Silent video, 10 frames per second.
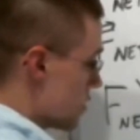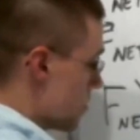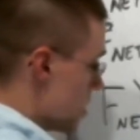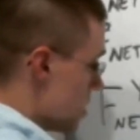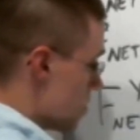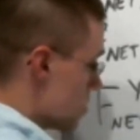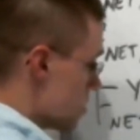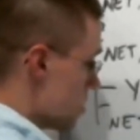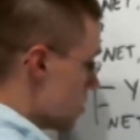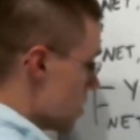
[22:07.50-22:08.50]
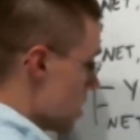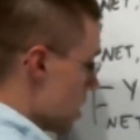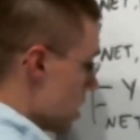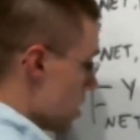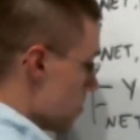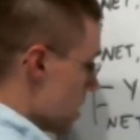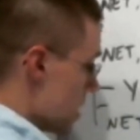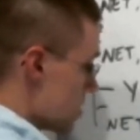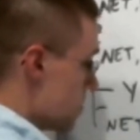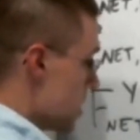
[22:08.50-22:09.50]
be equal to
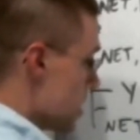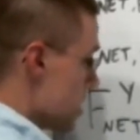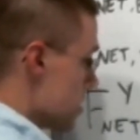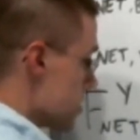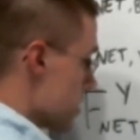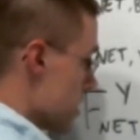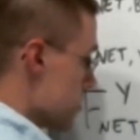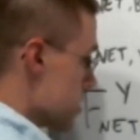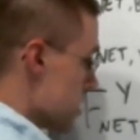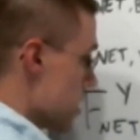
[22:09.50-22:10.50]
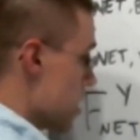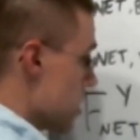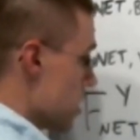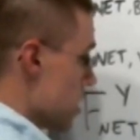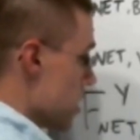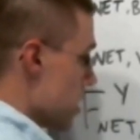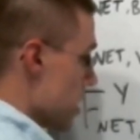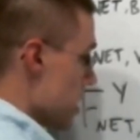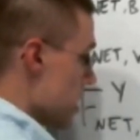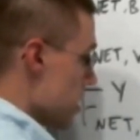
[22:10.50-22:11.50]
mass B times
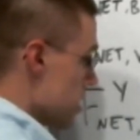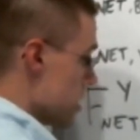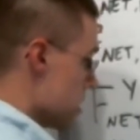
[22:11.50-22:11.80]
A,